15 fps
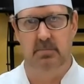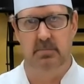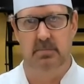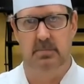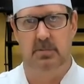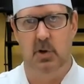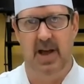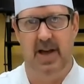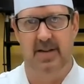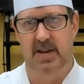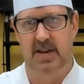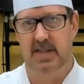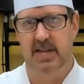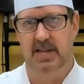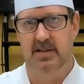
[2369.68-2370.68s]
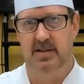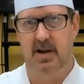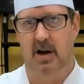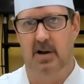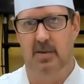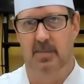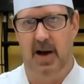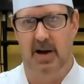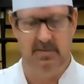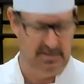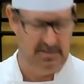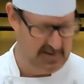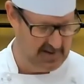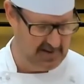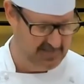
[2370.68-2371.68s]
don't have anything to talk about
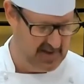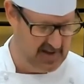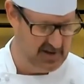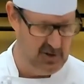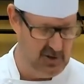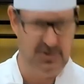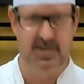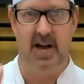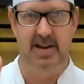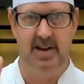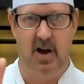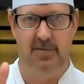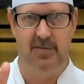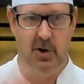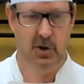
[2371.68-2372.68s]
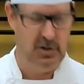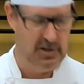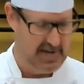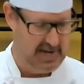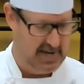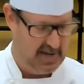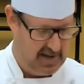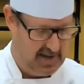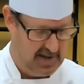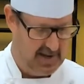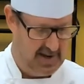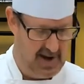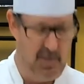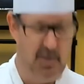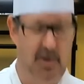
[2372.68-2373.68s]
and you'll sign off early.
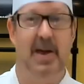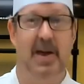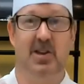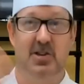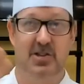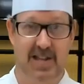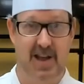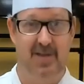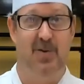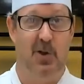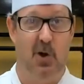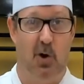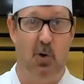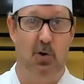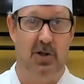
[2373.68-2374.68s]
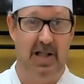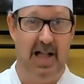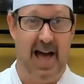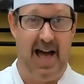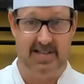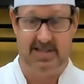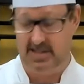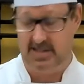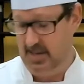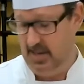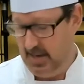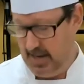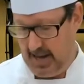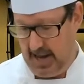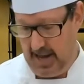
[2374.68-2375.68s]
I want to make you stay for the whole class.
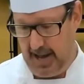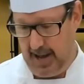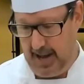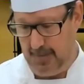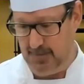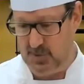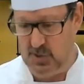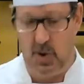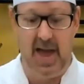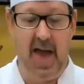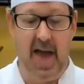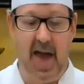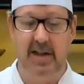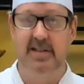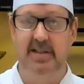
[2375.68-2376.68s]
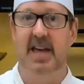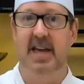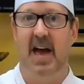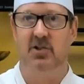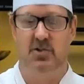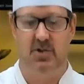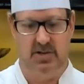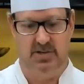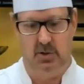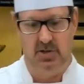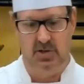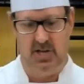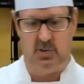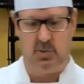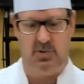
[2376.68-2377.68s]
So I added the extra. So
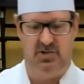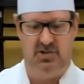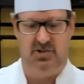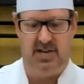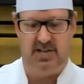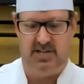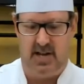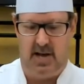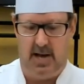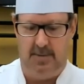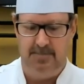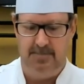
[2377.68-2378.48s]
this was just a